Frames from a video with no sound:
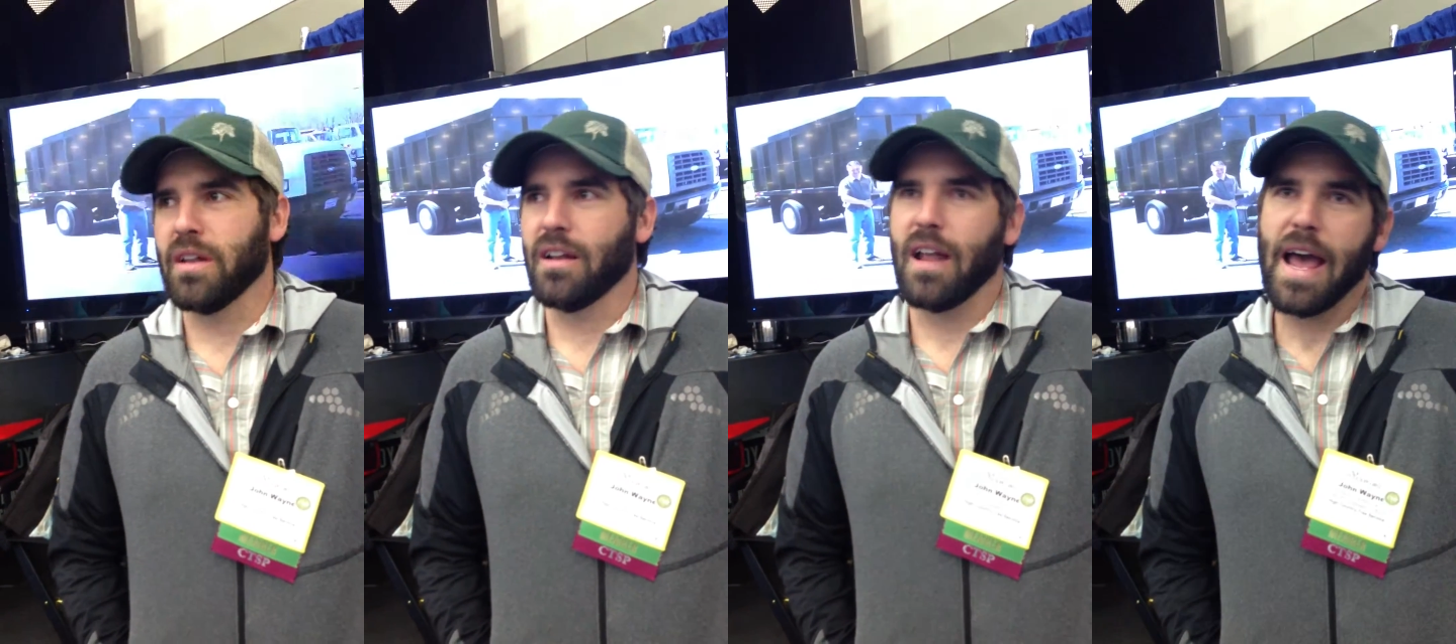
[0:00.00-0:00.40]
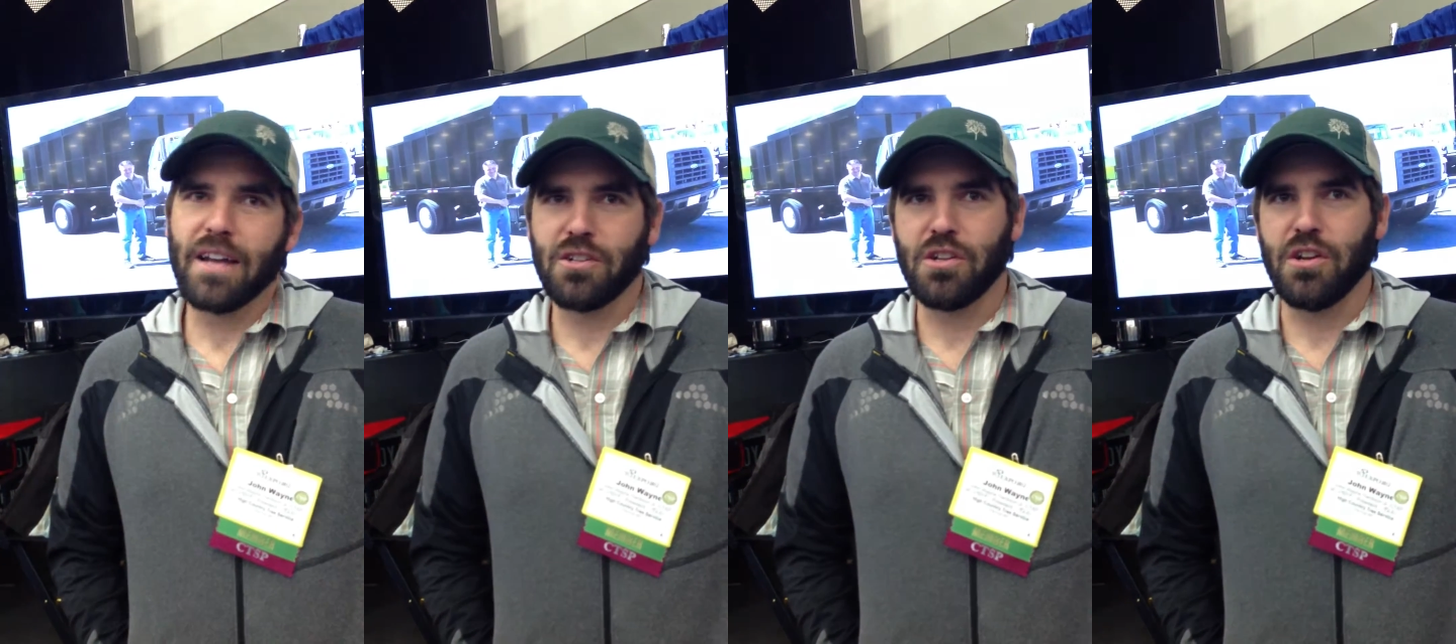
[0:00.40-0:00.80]
the
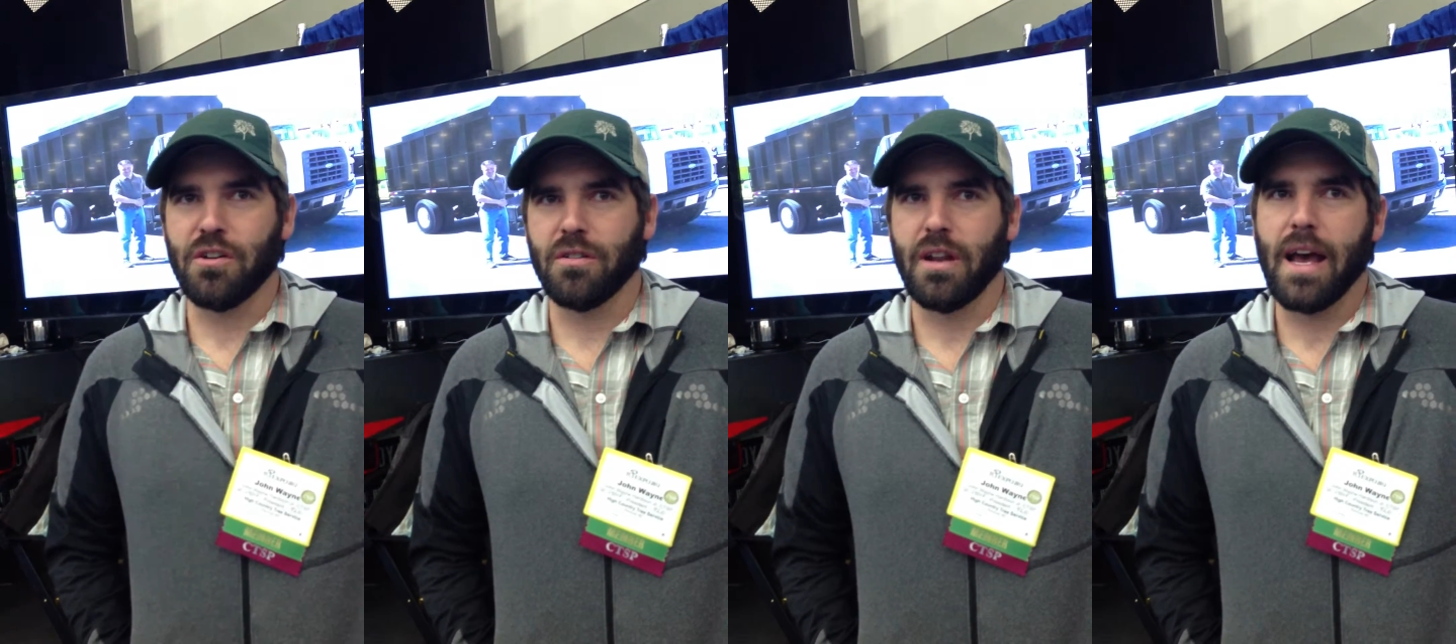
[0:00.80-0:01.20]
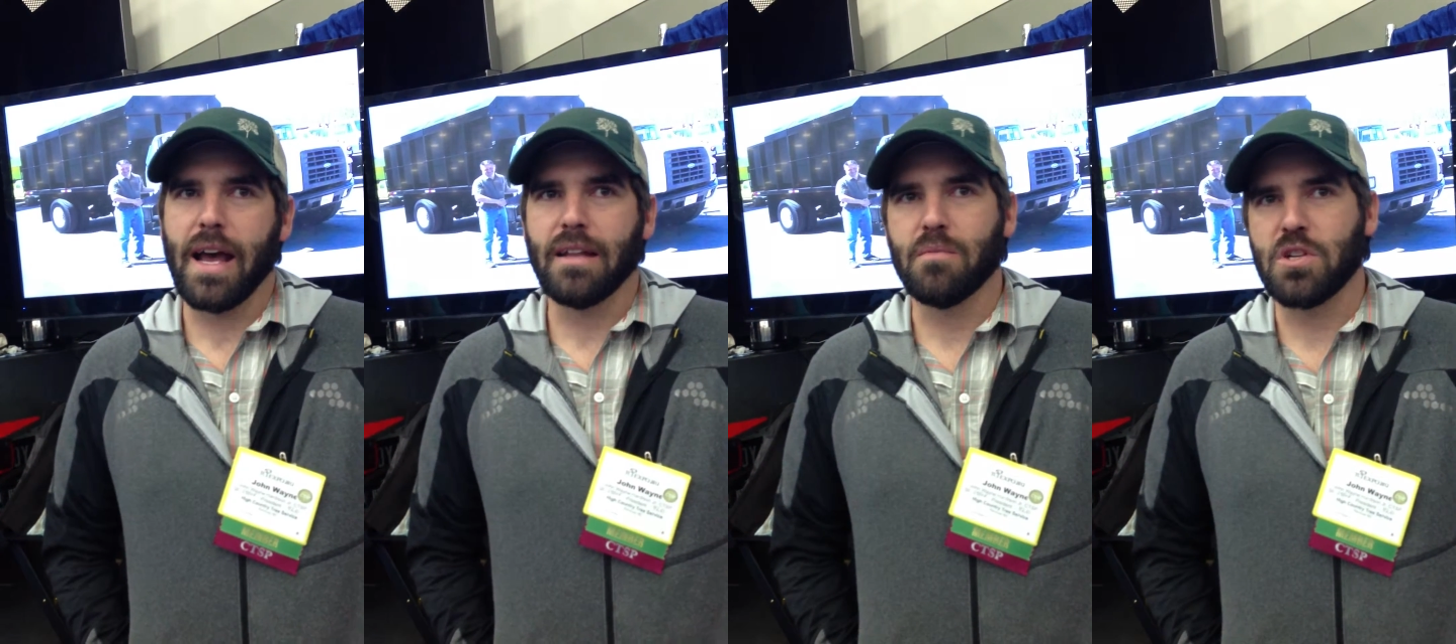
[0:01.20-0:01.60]
last year that I
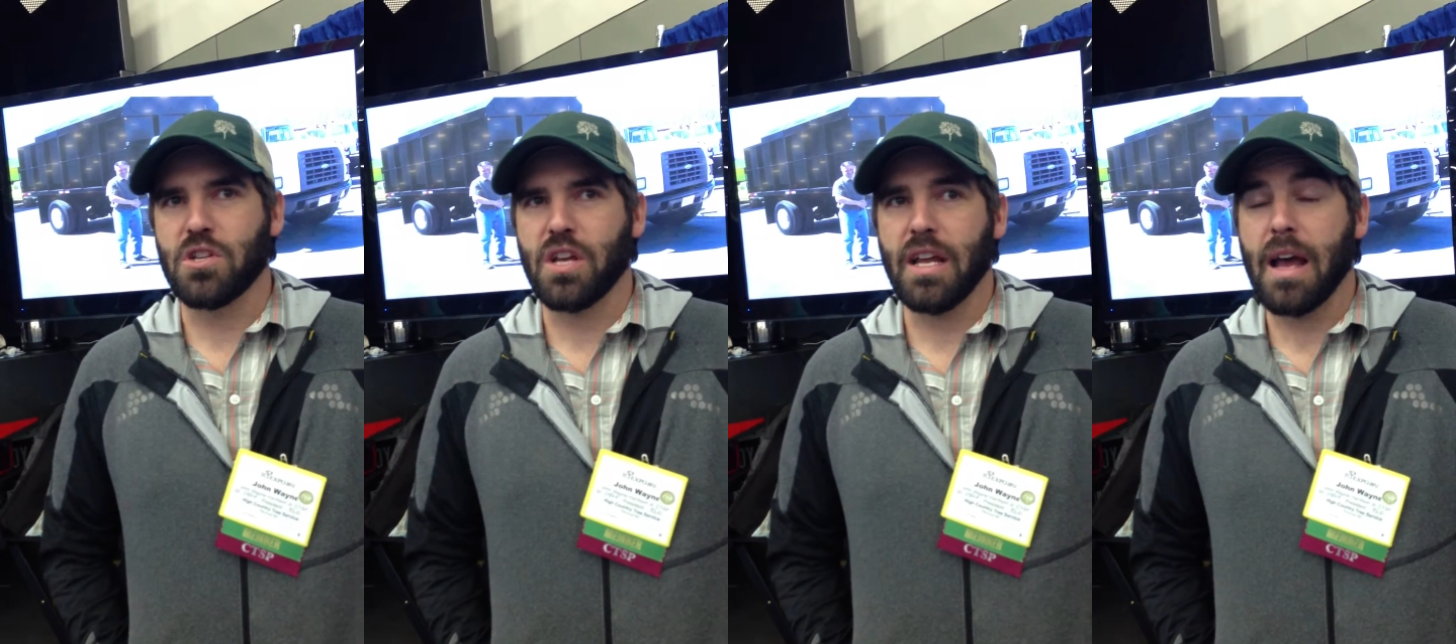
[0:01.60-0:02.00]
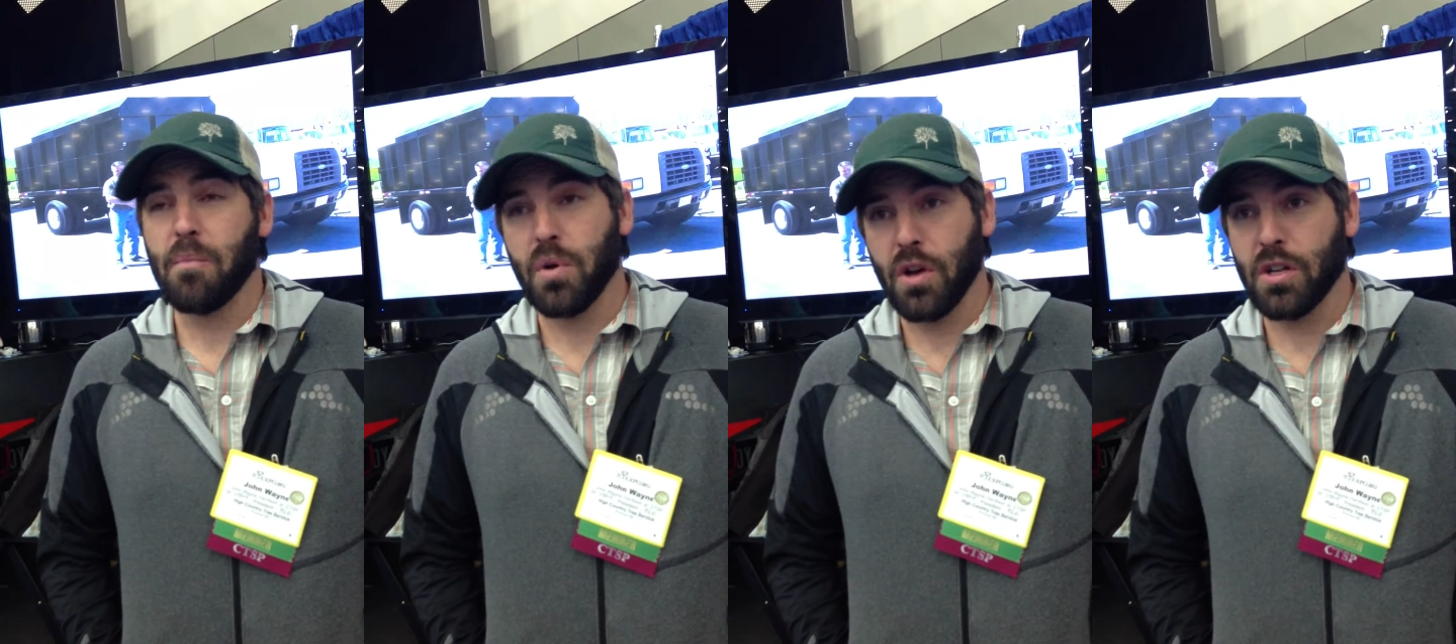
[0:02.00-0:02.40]
had the machine, I
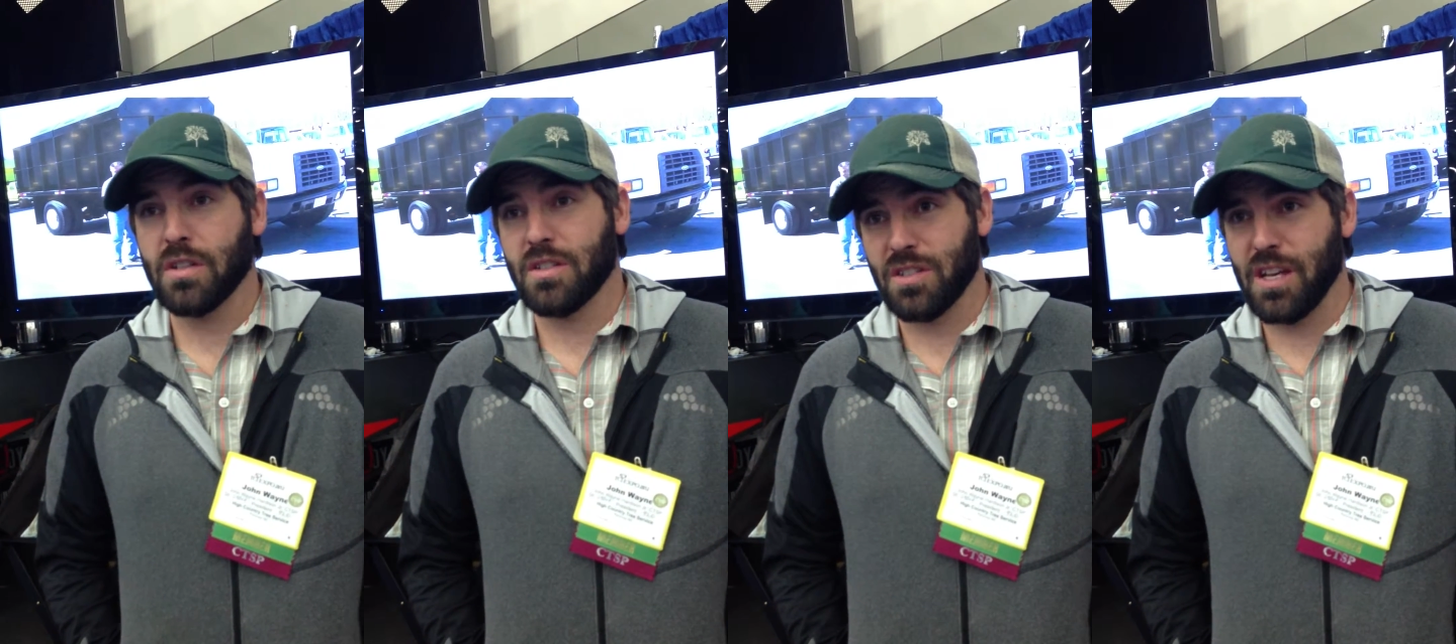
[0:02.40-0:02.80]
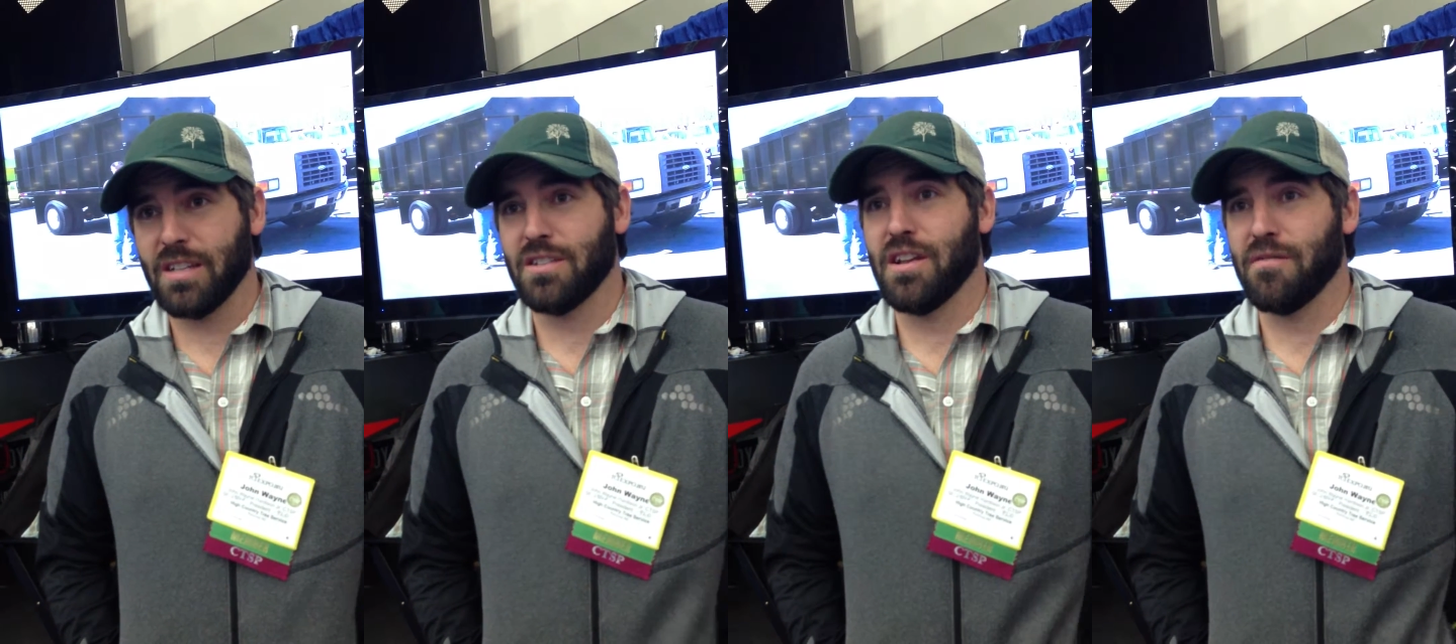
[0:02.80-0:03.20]
put
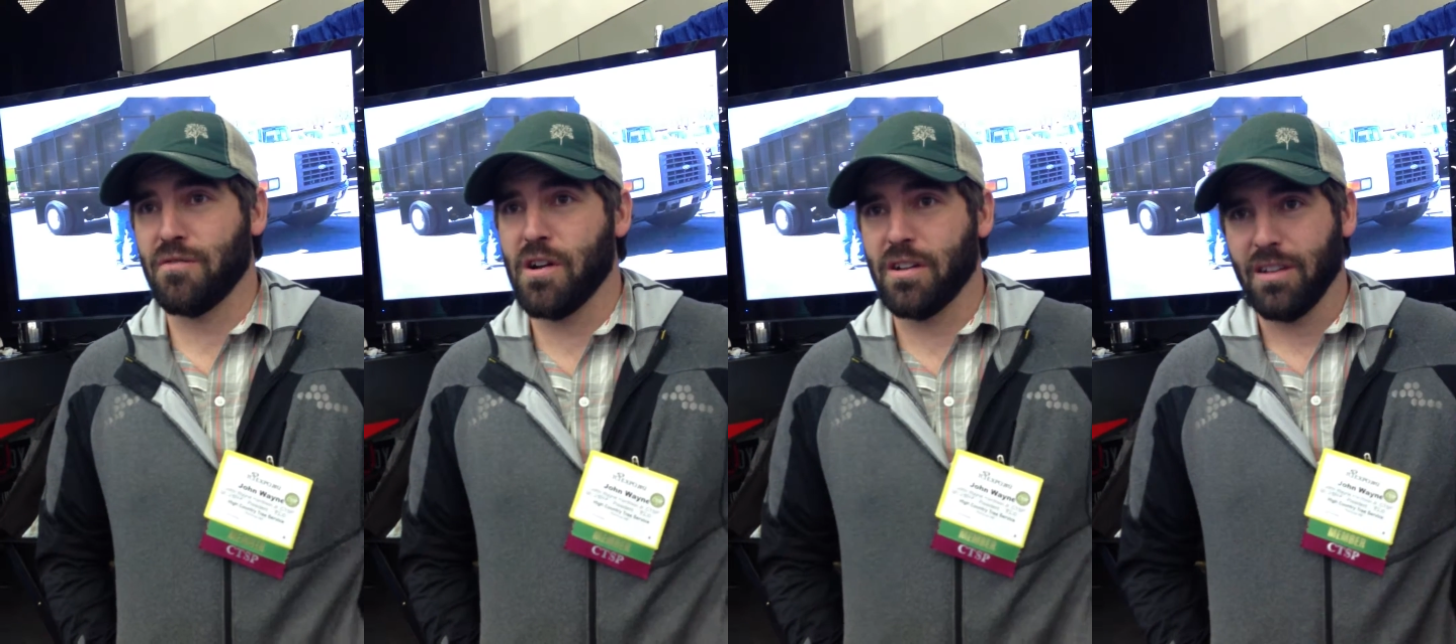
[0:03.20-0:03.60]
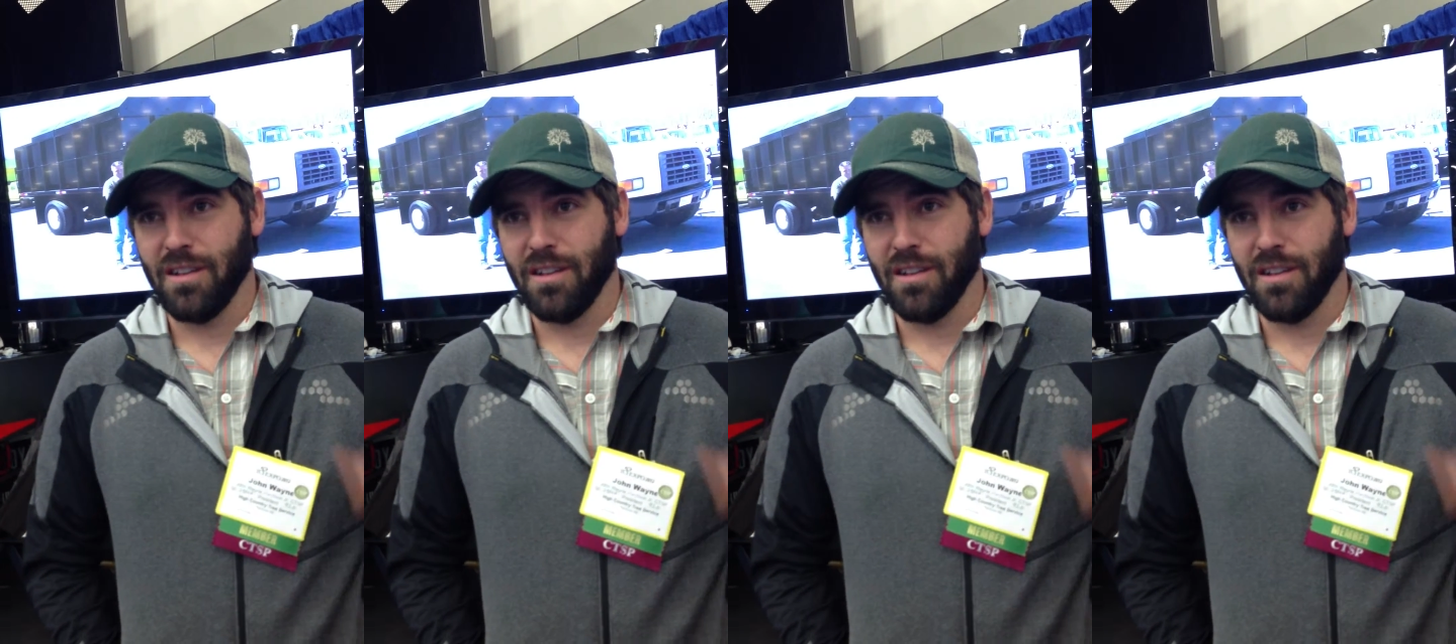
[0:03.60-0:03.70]
6 different